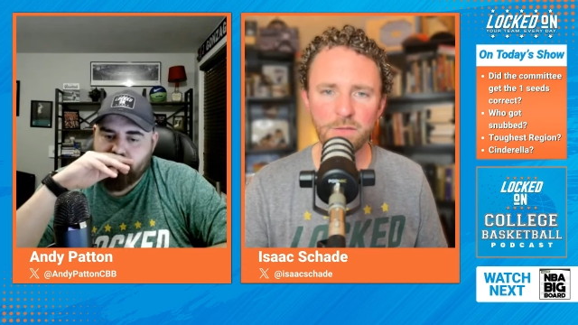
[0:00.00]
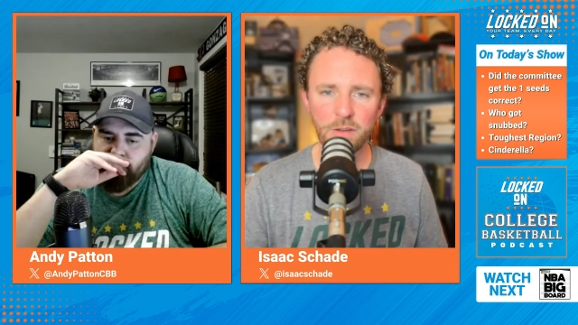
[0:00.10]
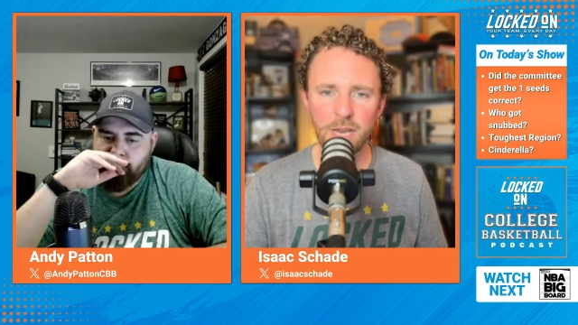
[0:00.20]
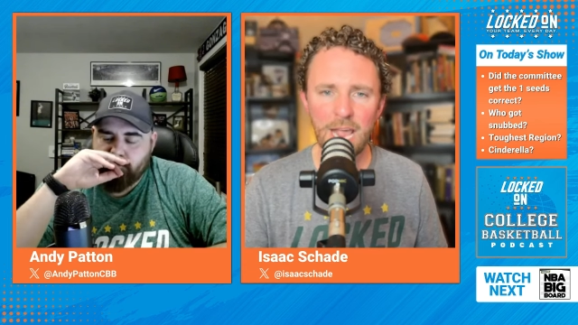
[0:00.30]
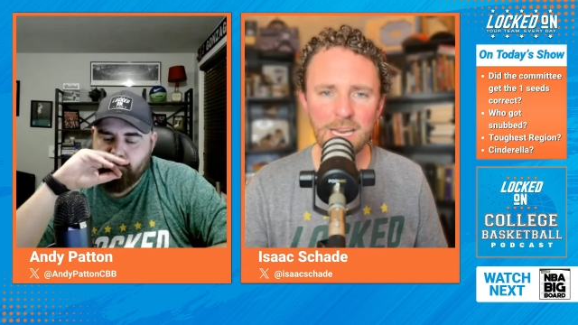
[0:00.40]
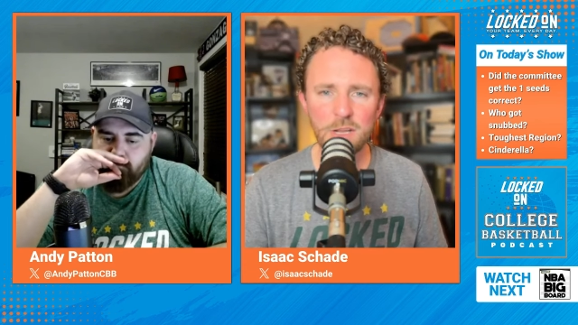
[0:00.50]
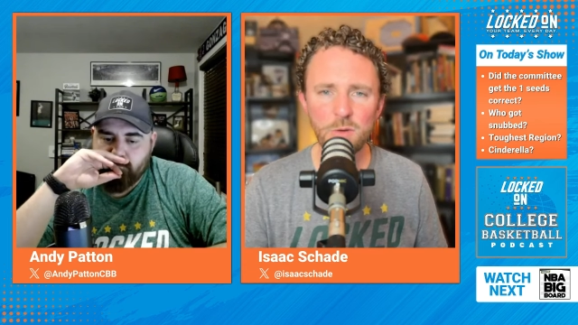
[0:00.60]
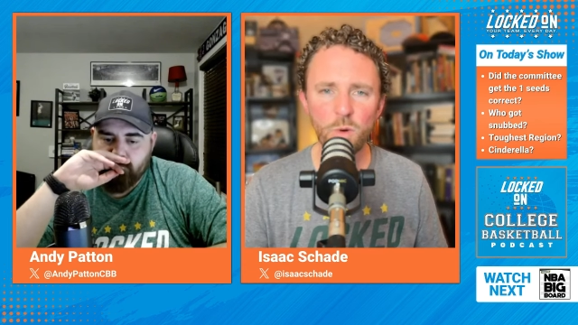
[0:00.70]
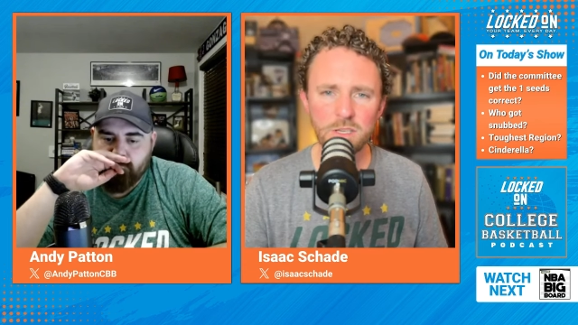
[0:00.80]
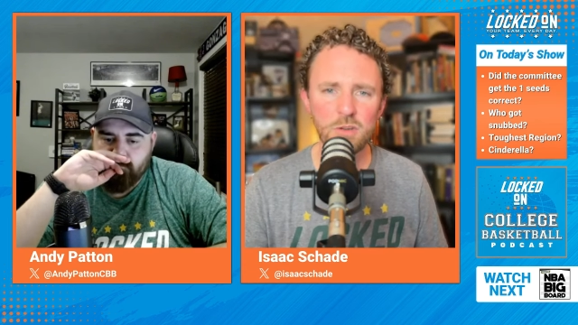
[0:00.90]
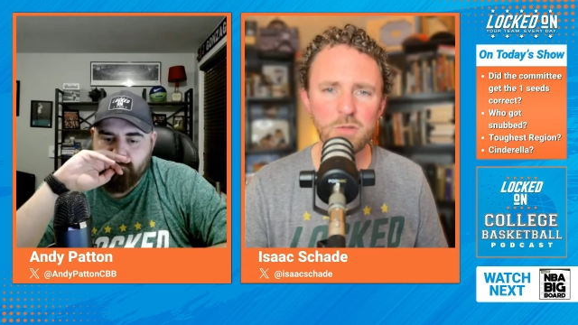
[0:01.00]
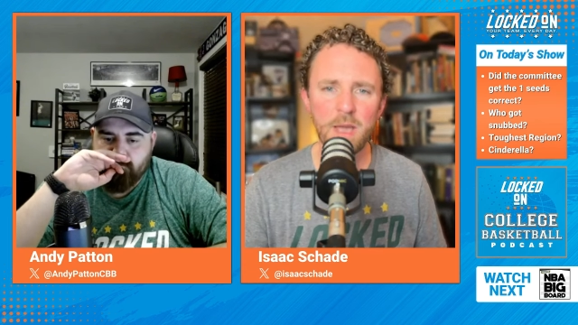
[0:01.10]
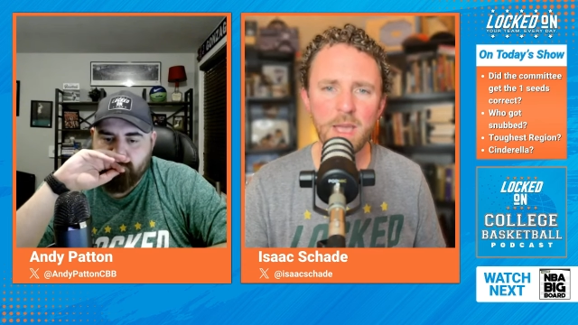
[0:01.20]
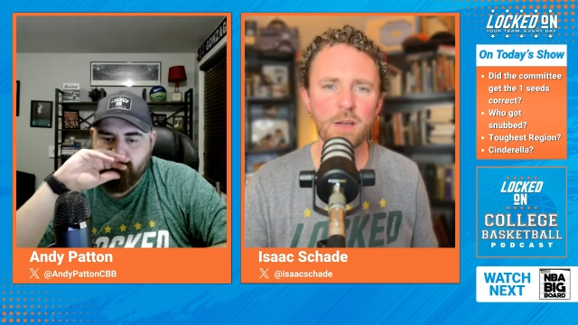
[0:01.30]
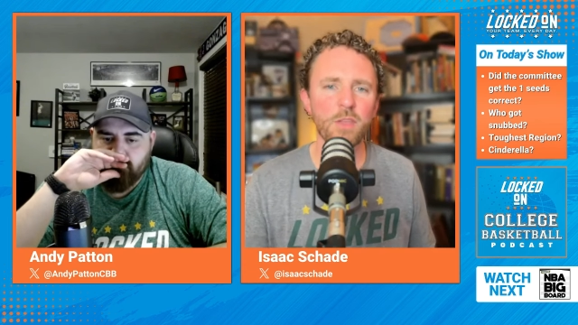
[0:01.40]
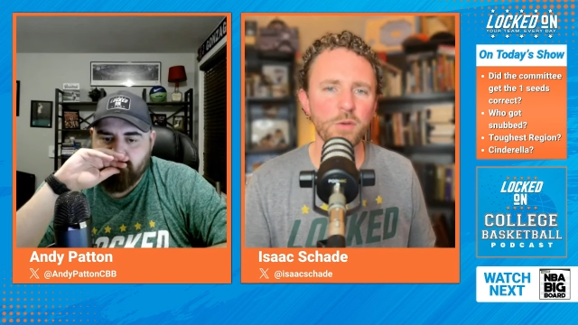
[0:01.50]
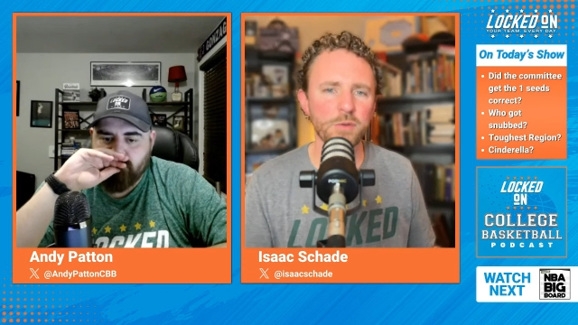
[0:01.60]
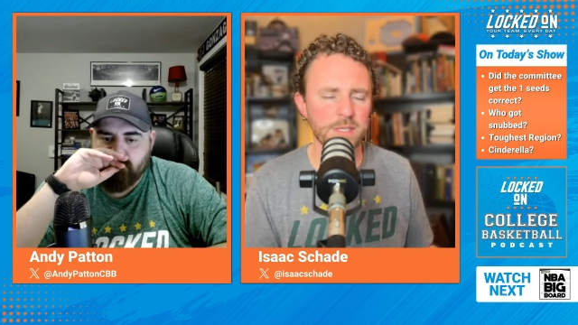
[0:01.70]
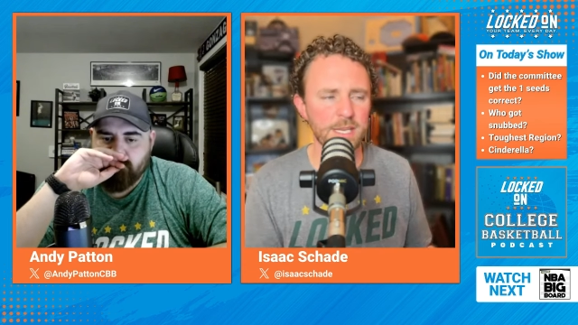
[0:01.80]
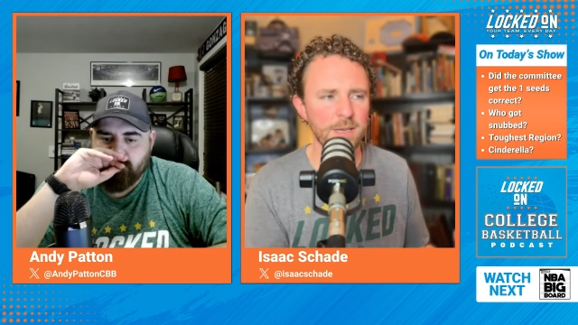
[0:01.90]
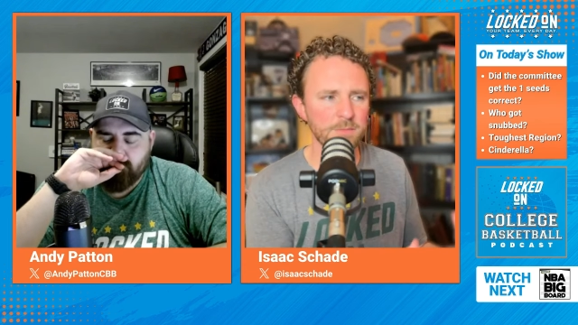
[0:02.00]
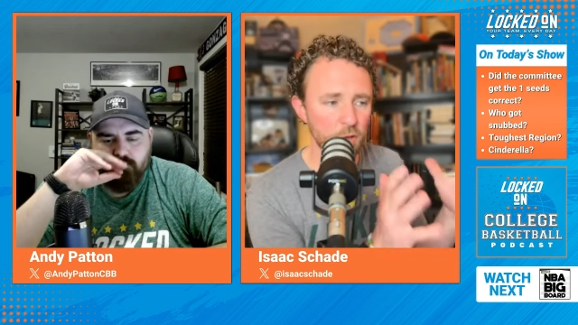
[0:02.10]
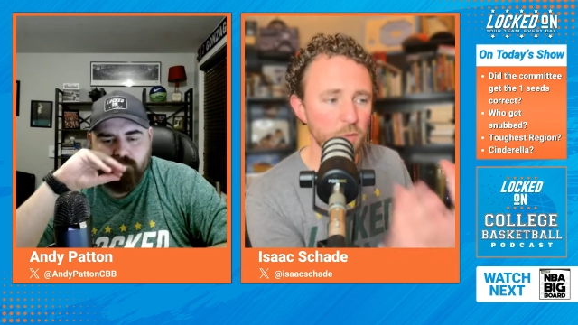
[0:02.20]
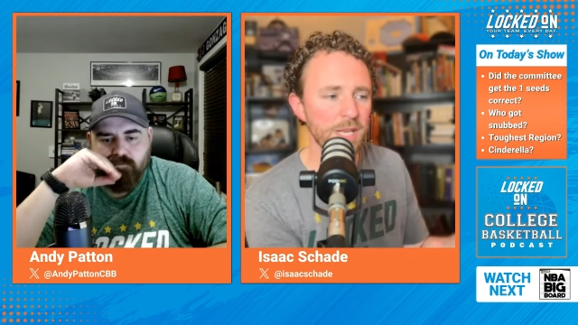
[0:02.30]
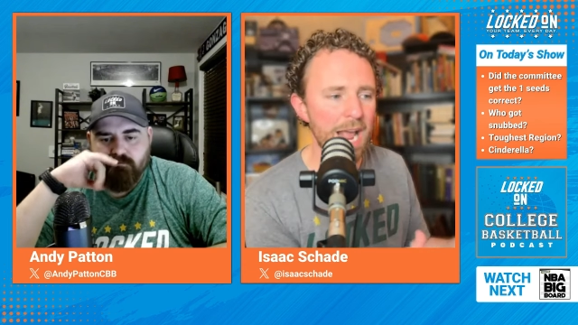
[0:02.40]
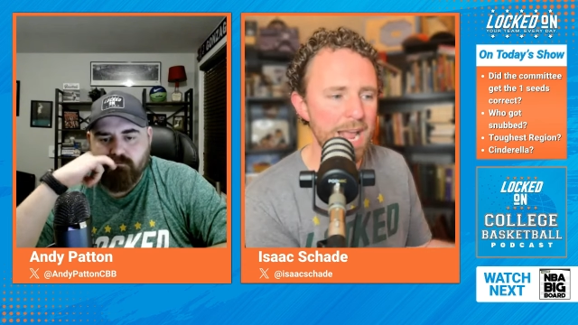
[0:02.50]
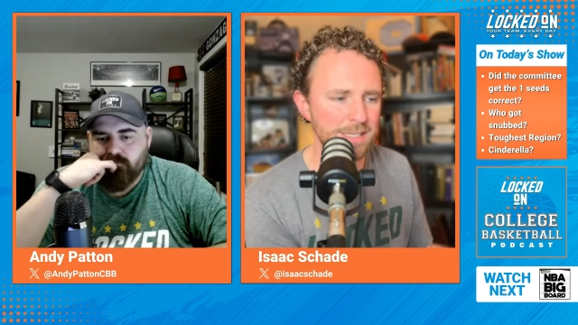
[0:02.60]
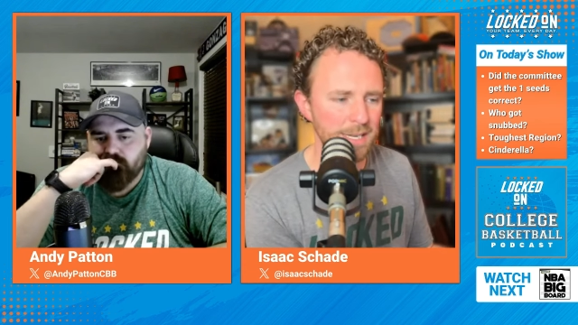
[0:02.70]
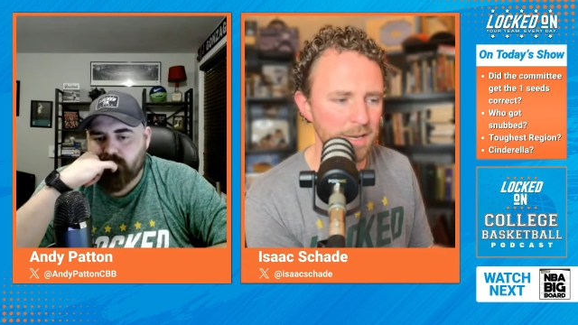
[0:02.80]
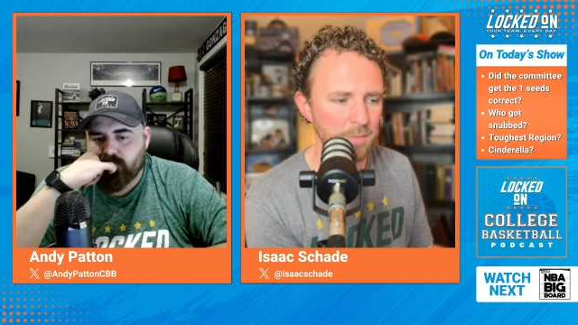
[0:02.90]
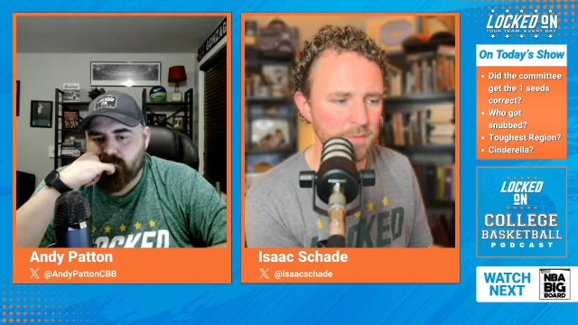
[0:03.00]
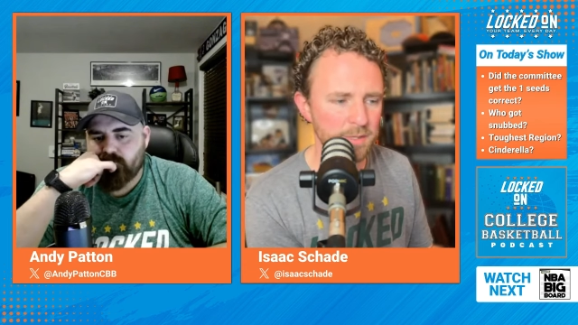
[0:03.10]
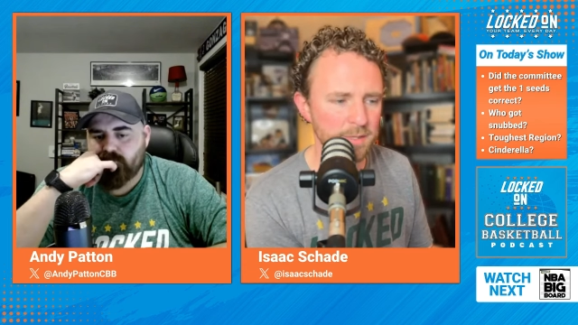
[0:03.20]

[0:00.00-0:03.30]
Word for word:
Speaker 1: Andy, what do you make of those teams? Those eight teams